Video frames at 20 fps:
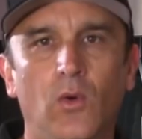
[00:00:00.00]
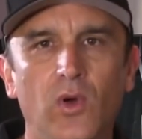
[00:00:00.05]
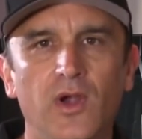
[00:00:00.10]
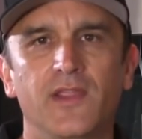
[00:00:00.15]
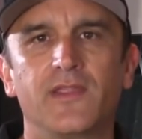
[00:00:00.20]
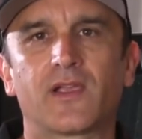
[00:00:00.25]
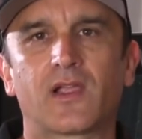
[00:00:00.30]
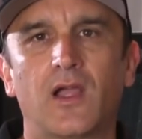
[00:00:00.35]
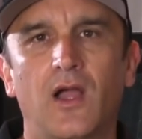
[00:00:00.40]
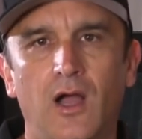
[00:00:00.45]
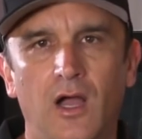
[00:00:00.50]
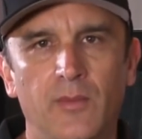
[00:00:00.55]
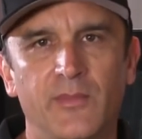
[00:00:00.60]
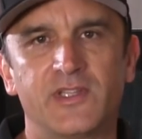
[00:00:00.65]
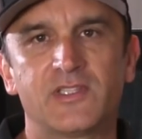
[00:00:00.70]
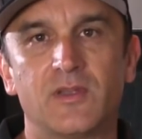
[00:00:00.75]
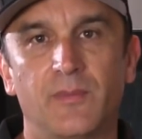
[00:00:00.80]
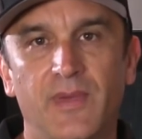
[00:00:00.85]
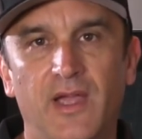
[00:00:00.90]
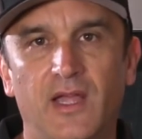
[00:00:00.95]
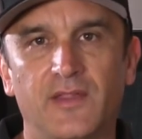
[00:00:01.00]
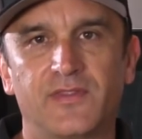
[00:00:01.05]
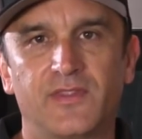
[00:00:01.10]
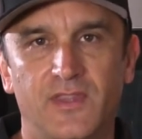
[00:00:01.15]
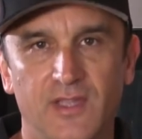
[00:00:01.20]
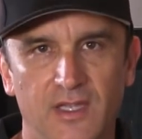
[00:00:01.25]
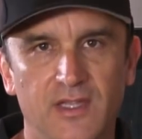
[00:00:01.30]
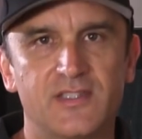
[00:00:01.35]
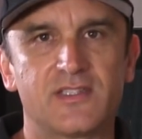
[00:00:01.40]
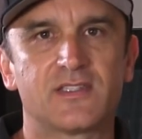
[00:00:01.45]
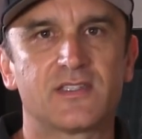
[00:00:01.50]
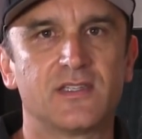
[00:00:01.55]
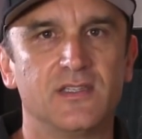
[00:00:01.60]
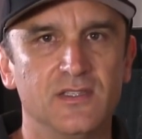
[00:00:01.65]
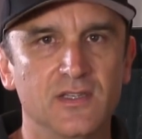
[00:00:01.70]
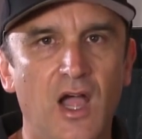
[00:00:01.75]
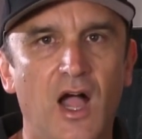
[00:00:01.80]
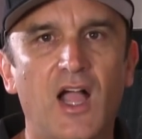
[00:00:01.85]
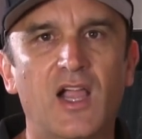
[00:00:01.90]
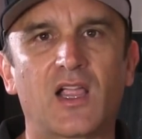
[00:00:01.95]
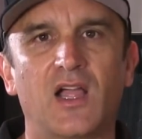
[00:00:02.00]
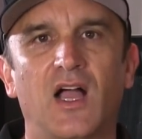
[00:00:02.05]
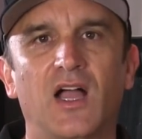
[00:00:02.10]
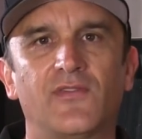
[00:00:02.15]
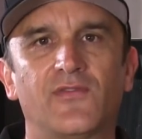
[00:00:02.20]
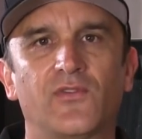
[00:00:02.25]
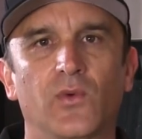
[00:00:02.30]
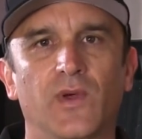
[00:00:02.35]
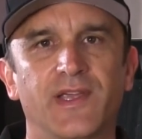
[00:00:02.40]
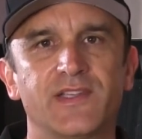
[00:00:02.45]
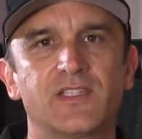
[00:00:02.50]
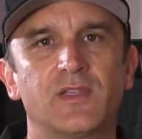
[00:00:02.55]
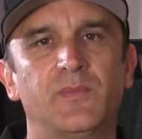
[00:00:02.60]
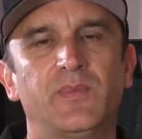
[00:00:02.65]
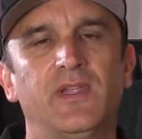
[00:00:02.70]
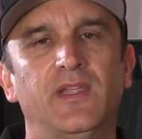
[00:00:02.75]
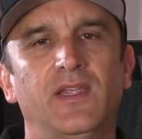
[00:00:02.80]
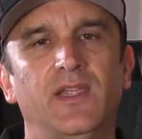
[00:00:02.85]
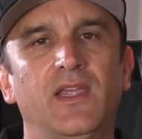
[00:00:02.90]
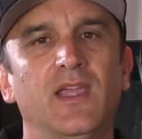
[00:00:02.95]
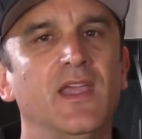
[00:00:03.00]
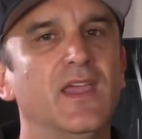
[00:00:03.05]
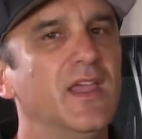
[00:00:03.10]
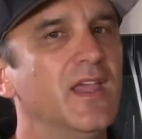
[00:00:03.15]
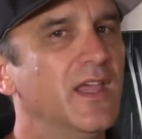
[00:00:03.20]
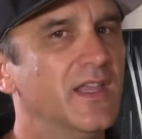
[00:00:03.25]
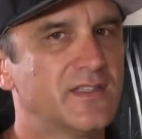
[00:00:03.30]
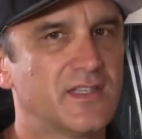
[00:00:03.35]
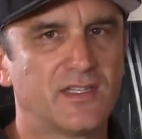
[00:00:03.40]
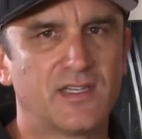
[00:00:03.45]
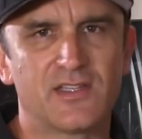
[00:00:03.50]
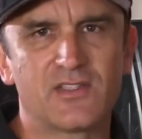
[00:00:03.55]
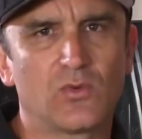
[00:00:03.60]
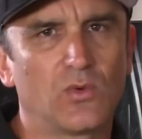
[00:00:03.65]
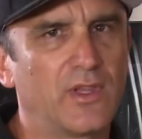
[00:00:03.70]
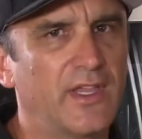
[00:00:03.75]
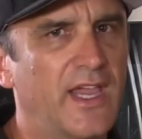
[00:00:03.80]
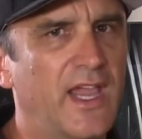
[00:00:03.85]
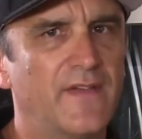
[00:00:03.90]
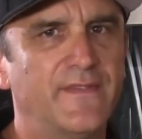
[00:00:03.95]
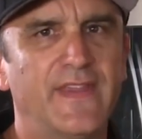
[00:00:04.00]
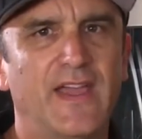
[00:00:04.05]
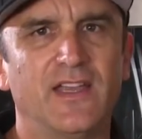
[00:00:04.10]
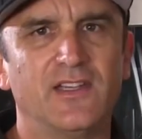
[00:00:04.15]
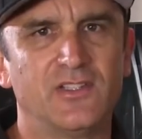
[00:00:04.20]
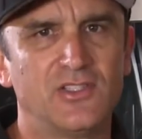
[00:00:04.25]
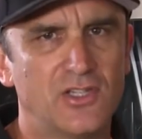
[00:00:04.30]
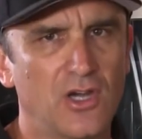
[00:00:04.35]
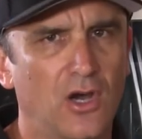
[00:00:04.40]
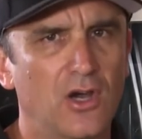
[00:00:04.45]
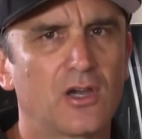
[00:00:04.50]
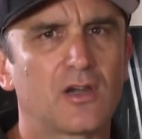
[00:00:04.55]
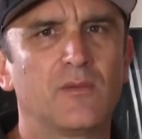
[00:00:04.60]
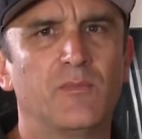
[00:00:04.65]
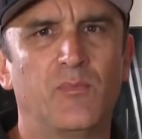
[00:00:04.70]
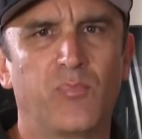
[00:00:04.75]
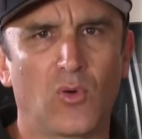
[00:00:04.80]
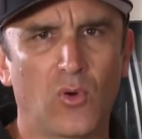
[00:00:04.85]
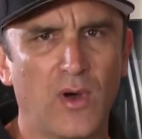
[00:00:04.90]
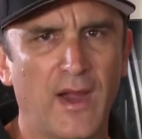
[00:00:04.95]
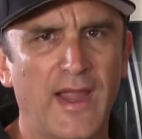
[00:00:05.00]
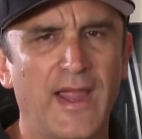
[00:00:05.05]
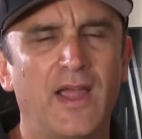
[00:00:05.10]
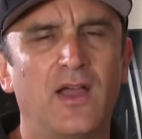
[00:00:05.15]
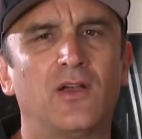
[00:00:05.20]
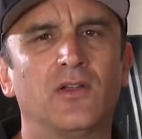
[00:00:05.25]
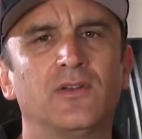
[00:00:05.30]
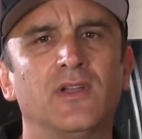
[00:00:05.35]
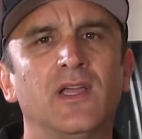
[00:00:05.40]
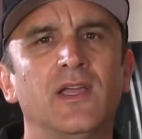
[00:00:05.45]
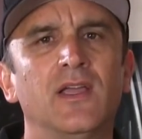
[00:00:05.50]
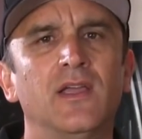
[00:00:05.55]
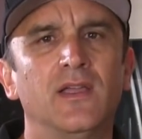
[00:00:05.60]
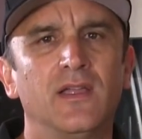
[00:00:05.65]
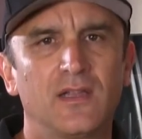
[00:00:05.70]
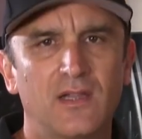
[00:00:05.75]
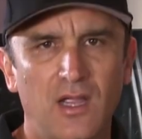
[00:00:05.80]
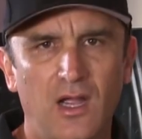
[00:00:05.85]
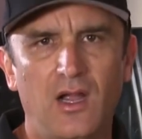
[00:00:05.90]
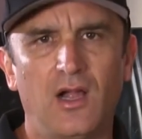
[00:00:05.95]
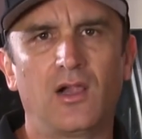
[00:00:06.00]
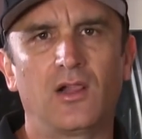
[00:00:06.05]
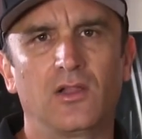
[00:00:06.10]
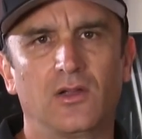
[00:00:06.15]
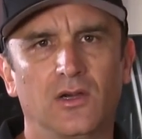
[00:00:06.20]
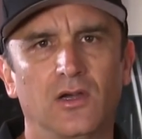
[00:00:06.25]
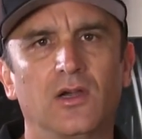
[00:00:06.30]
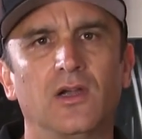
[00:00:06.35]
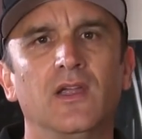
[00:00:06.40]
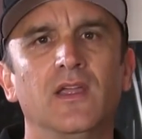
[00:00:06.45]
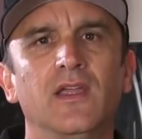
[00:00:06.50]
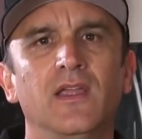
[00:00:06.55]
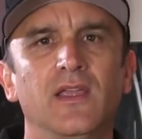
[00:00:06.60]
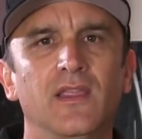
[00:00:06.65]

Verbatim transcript: Now, one of the comments about this knockoff recipe is it doesn't really have that dark brown color